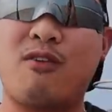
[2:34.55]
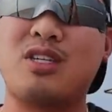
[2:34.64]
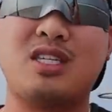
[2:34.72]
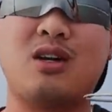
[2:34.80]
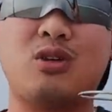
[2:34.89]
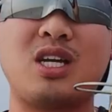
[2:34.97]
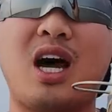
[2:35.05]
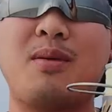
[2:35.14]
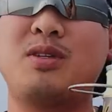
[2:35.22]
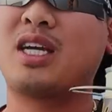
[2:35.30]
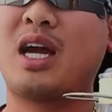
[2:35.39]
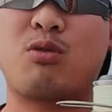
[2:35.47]
every single
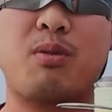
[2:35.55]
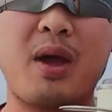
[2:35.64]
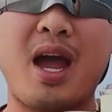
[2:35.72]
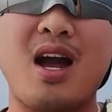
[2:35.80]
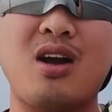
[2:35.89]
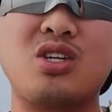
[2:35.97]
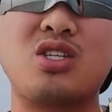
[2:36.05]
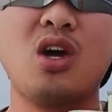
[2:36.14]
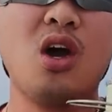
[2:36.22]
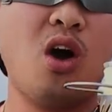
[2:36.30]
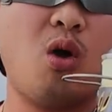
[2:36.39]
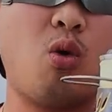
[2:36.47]
time to get repairs
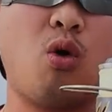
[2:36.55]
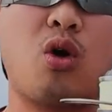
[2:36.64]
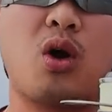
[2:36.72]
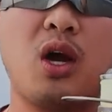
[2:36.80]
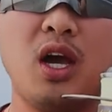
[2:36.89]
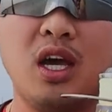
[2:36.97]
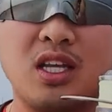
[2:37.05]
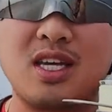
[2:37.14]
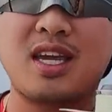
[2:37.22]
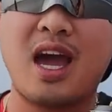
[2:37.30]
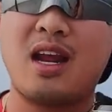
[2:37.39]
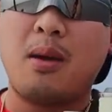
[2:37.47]
or
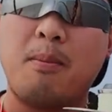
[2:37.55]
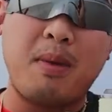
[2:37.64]
to get